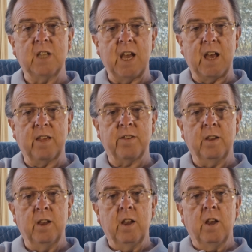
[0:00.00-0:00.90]

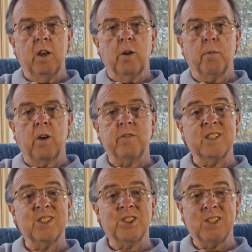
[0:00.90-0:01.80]
death,
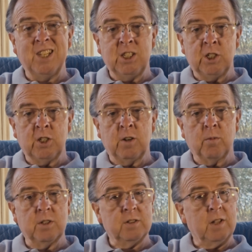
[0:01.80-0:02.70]
Marvin
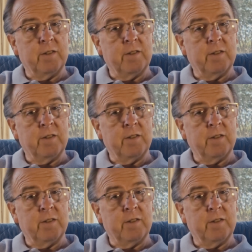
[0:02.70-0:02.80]
Sr. was